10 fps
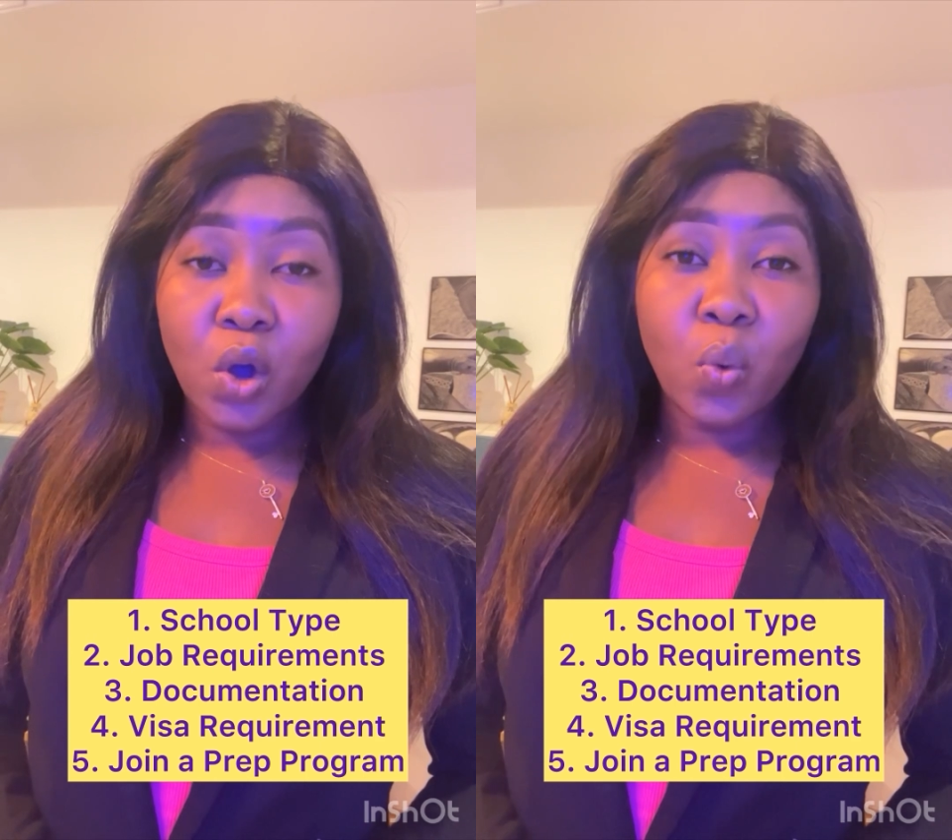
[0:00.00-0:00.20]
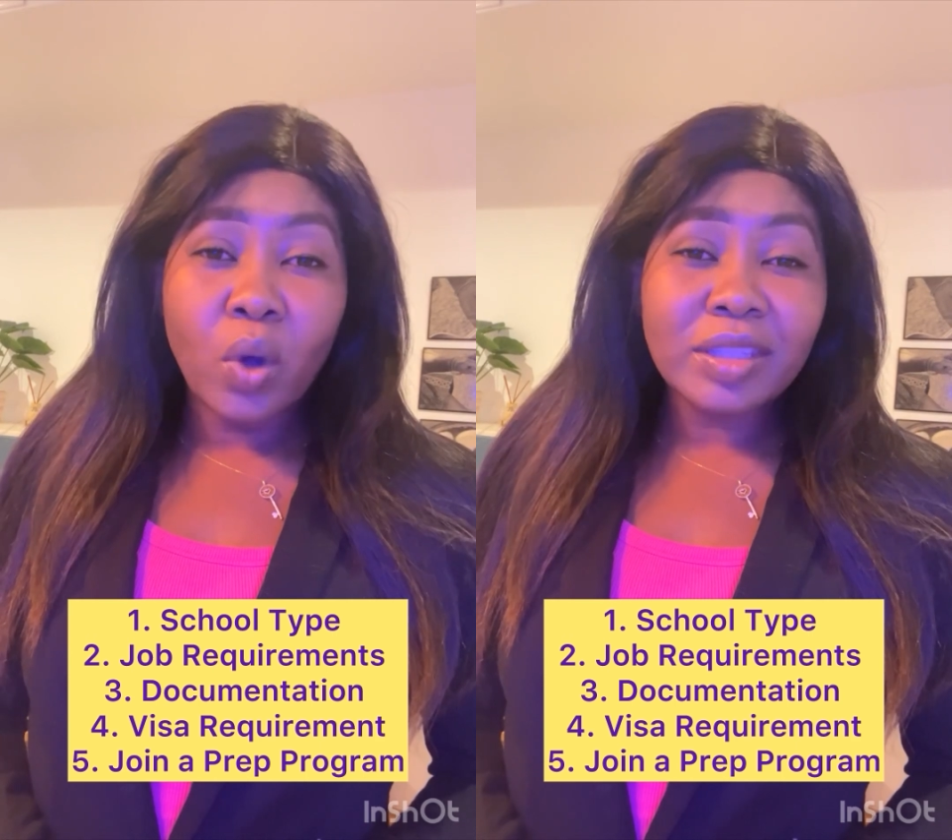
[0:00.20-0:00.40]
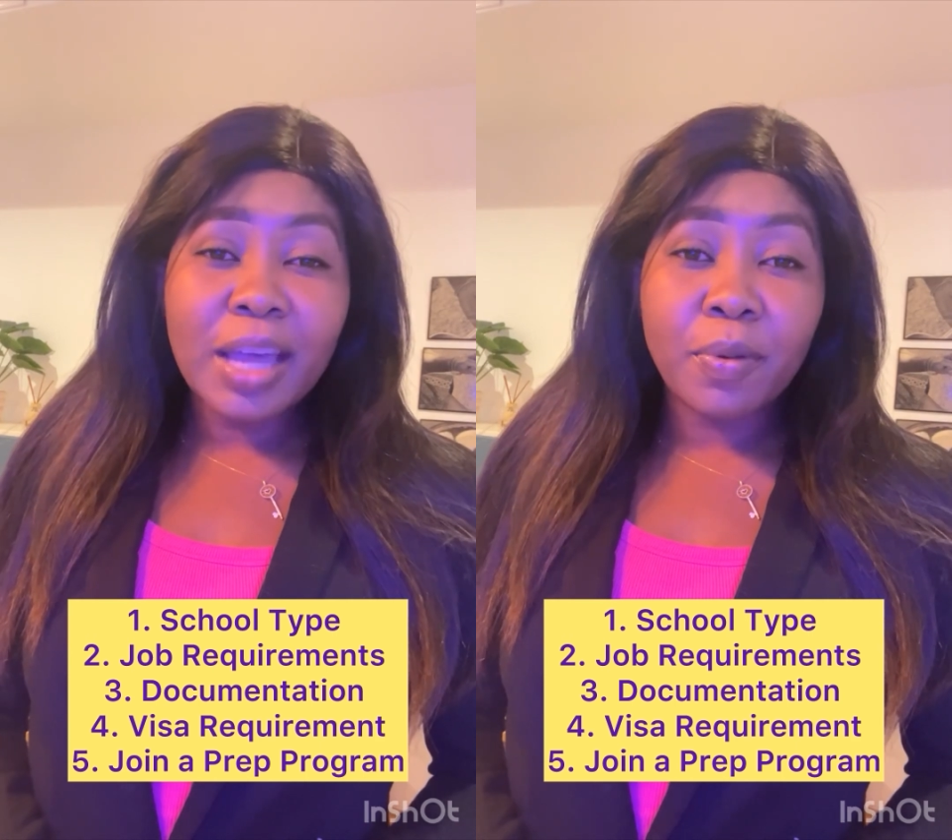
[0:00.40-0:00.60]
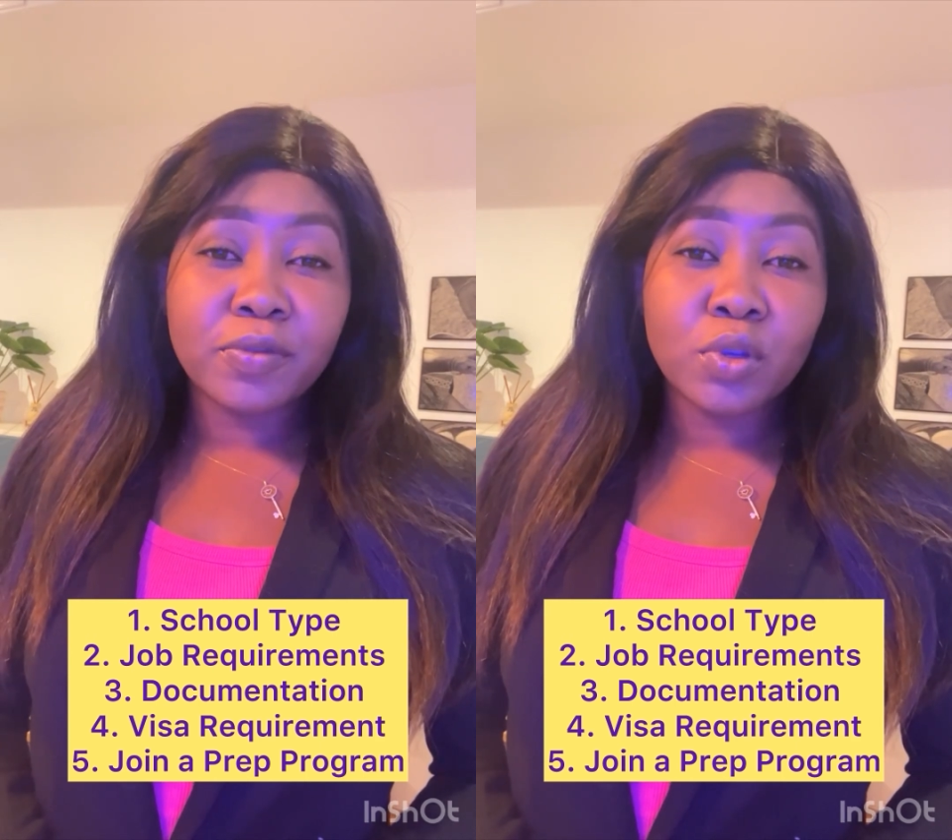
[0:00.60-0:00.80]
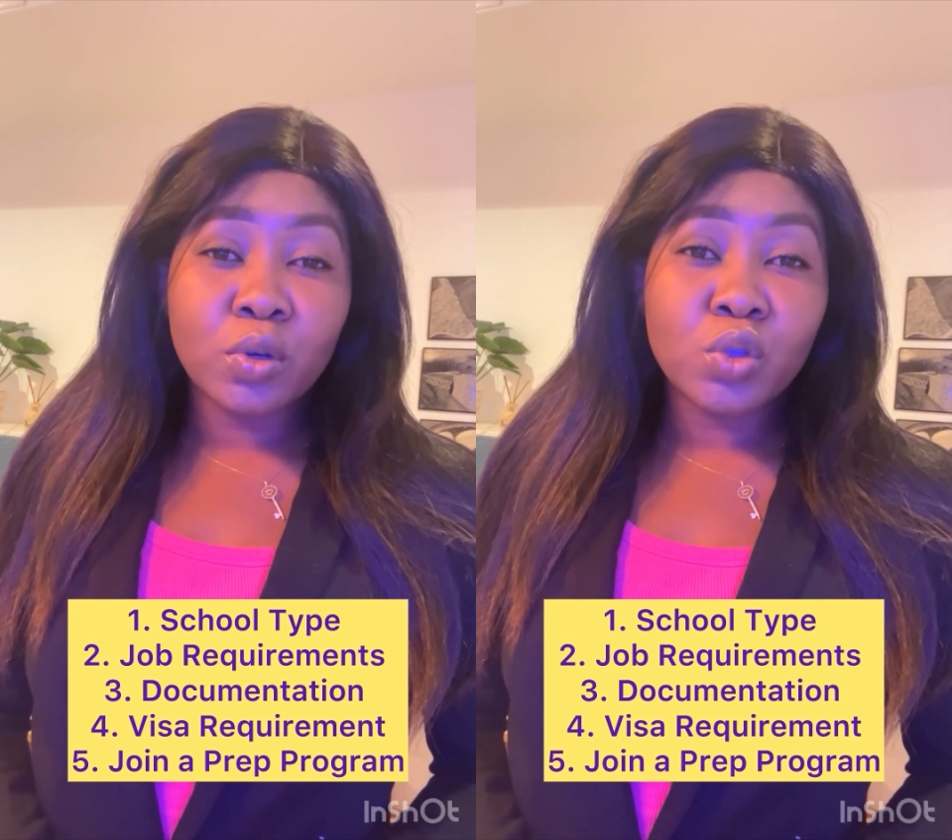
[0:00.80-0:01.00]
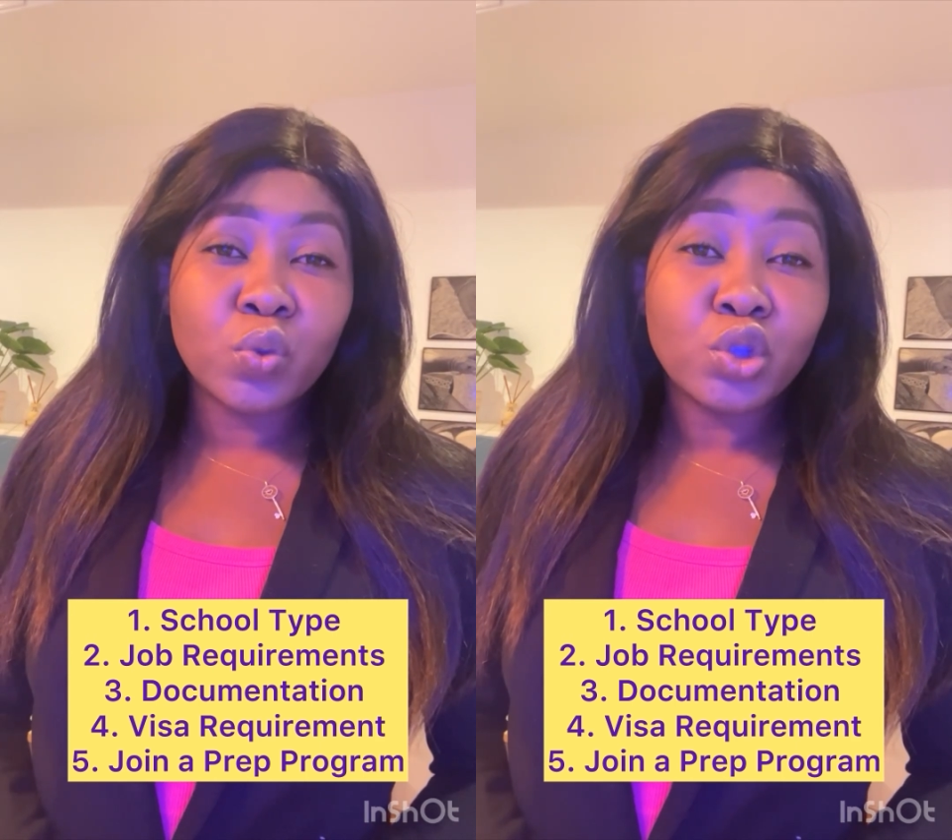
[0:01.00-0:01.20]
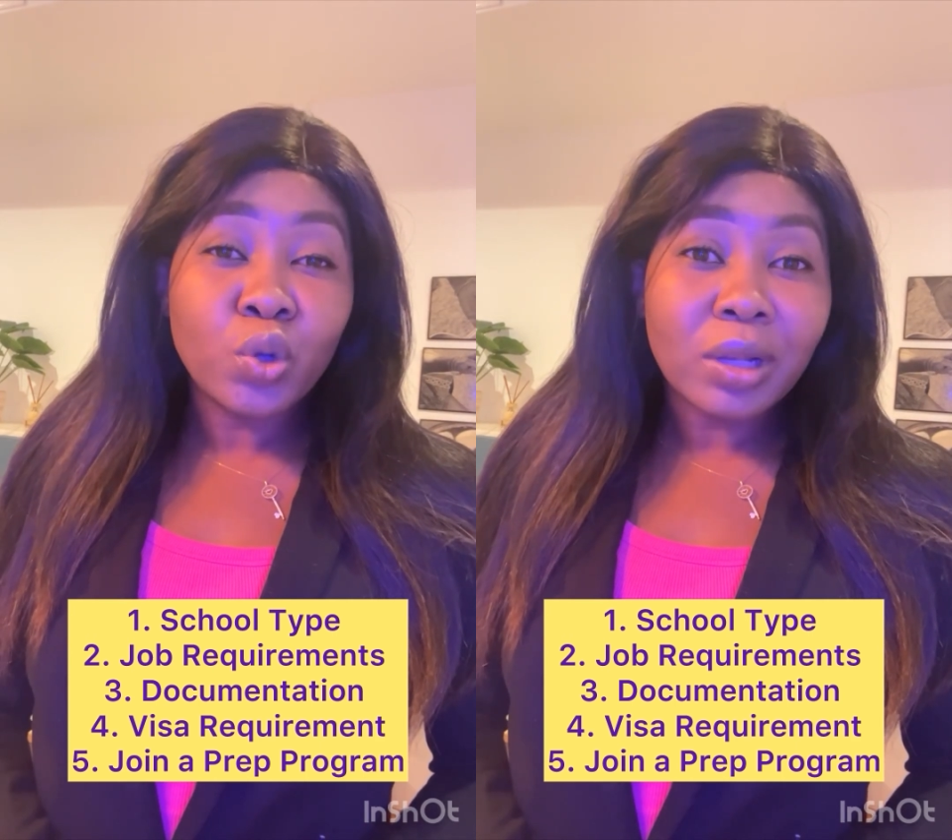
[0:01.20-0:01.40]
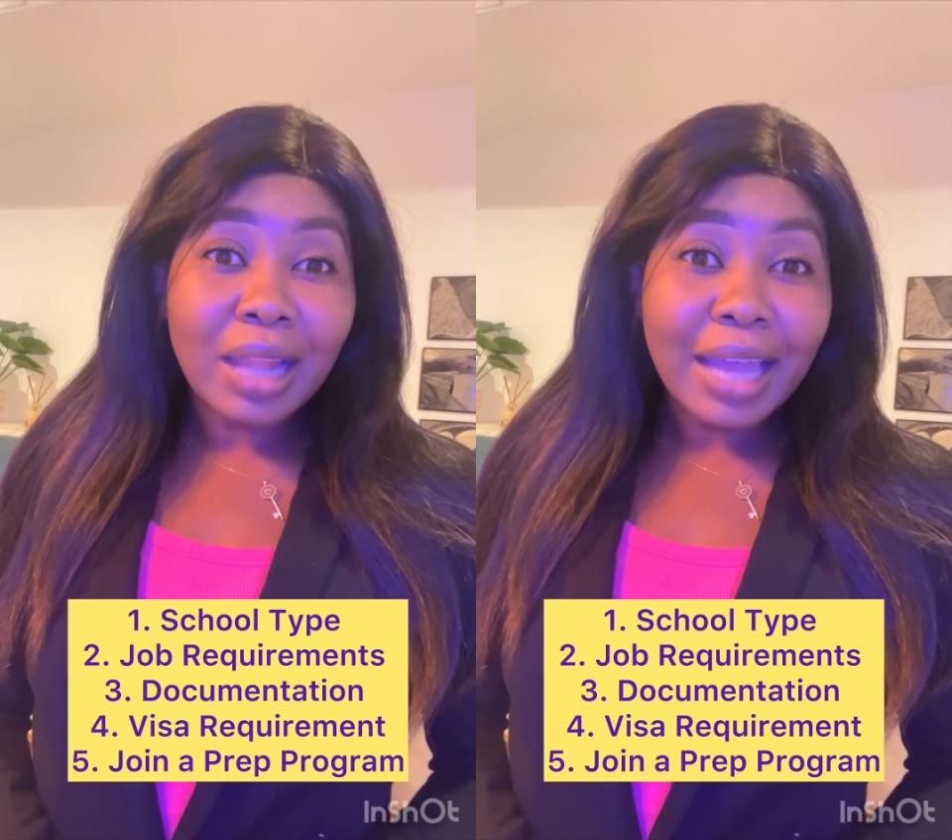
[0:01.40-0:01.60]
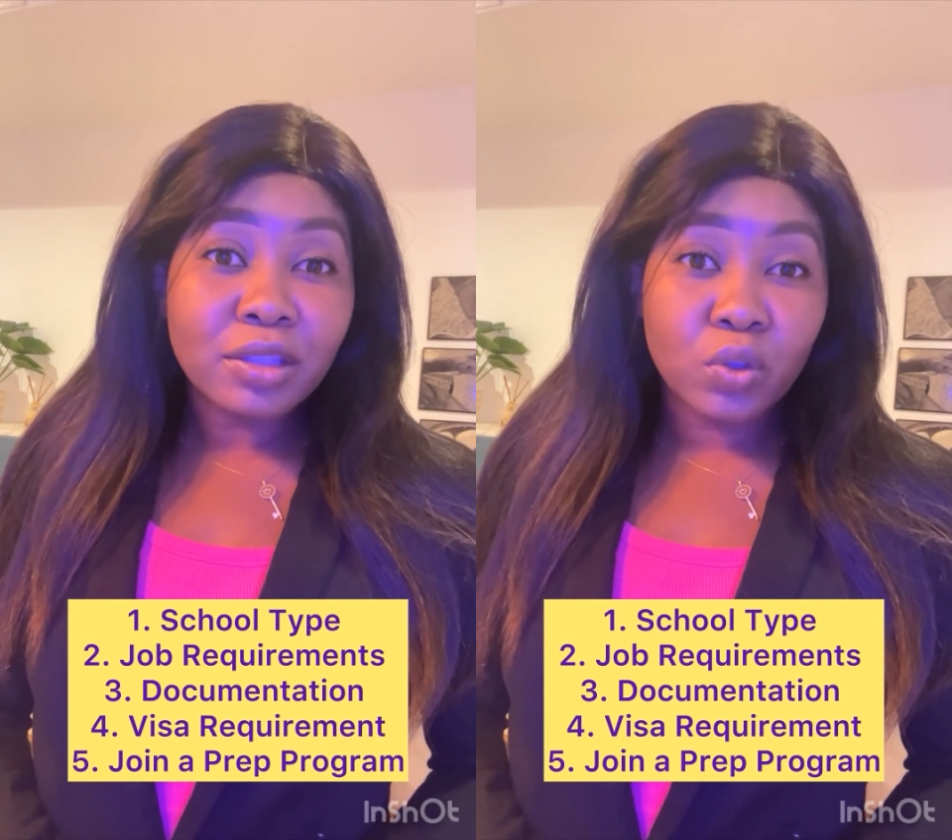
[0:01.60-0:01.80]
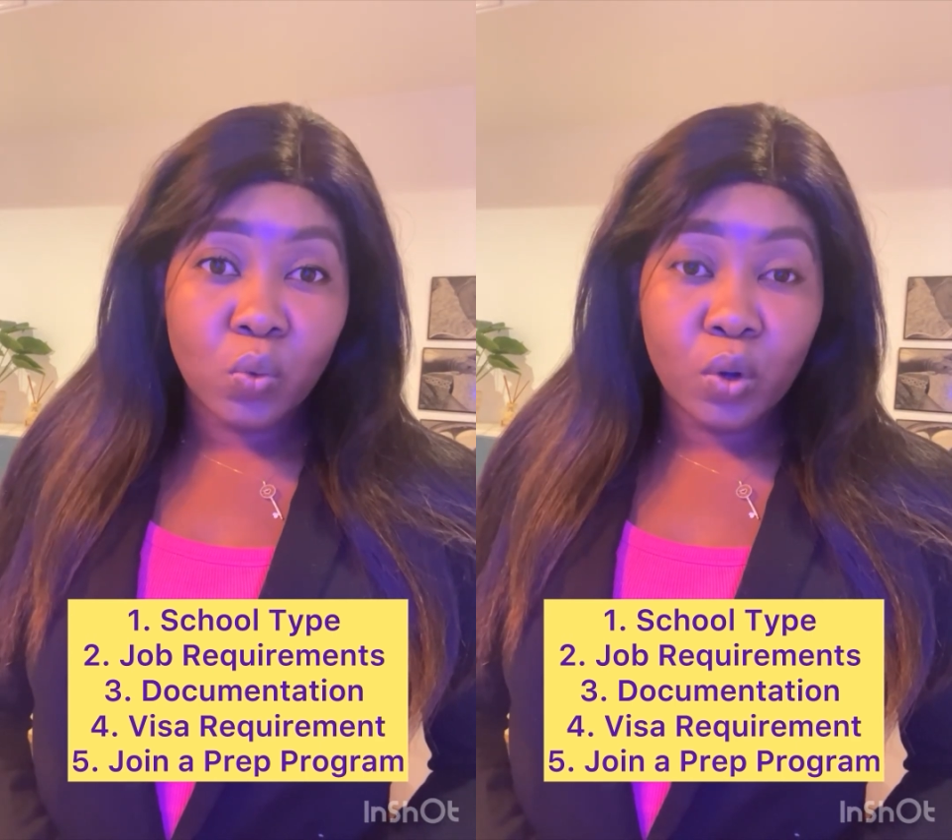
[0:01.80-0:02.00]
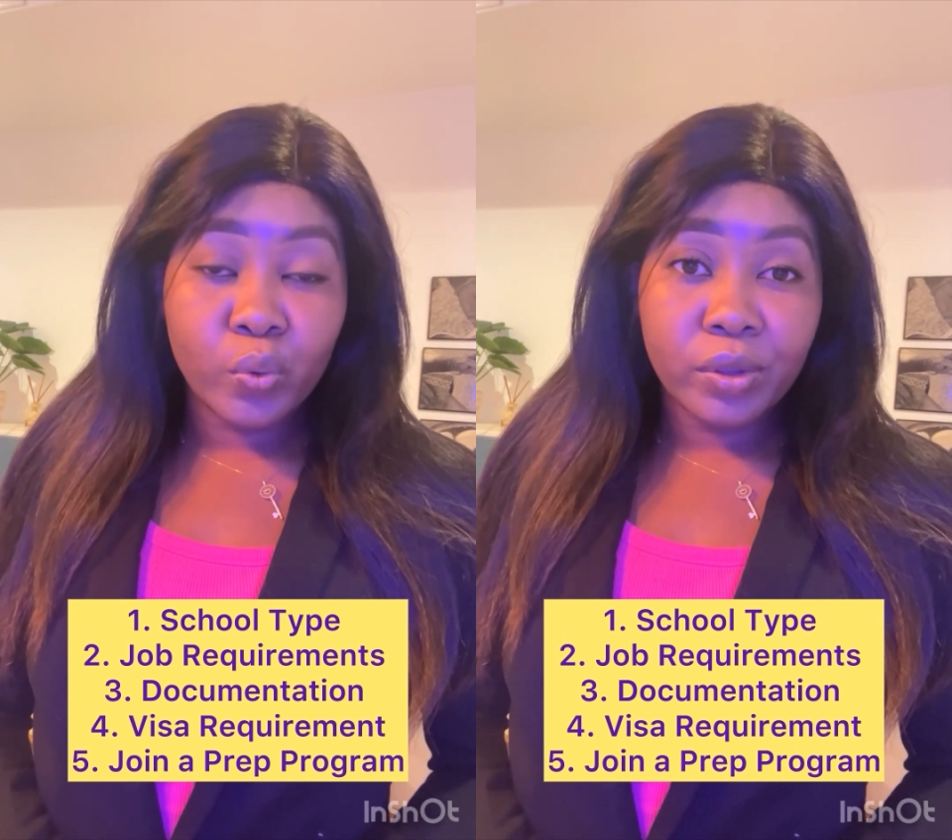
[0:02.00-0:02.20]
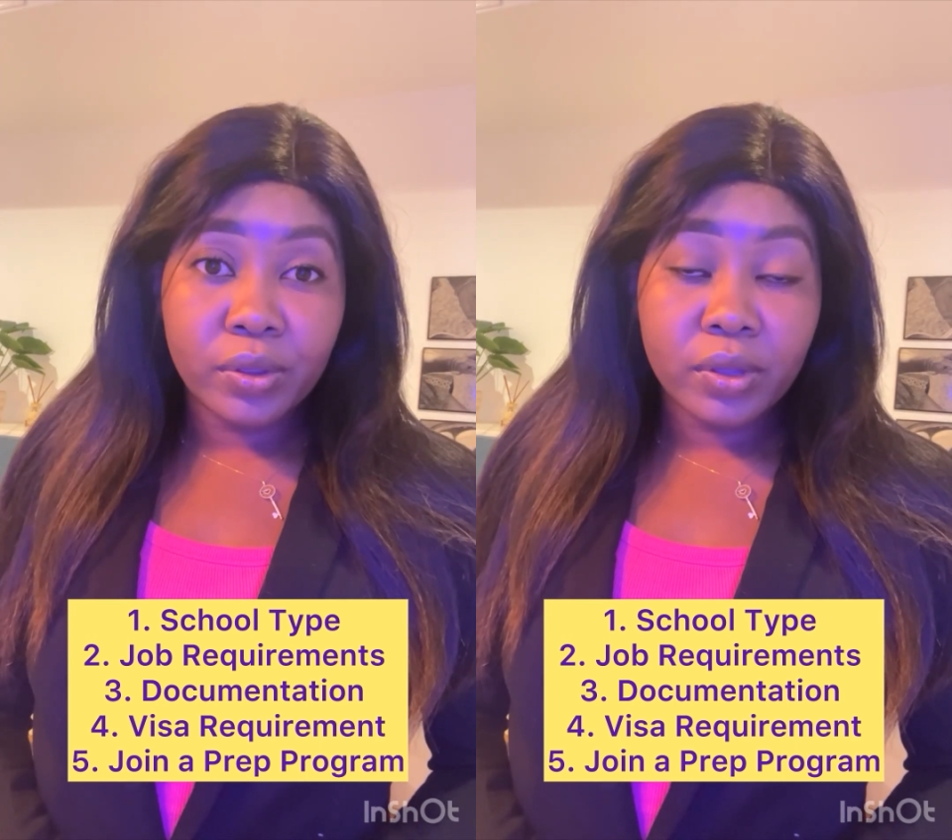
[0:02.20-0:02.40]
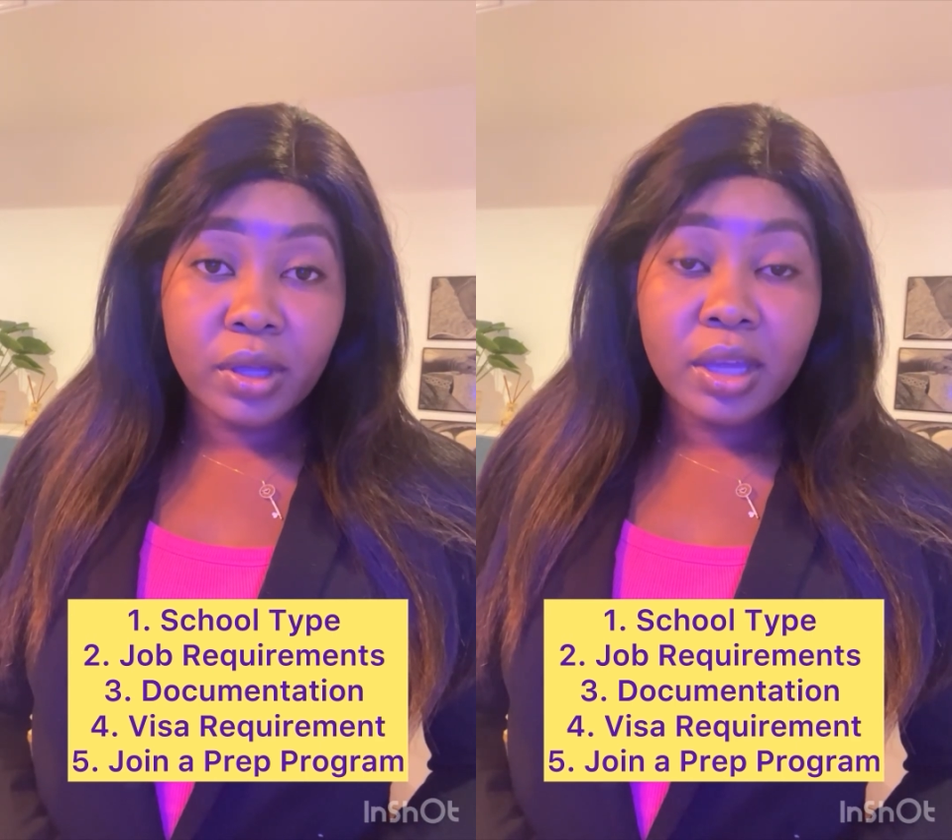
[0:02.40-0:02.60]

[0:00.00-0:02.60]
or what type of schools would you like to work with?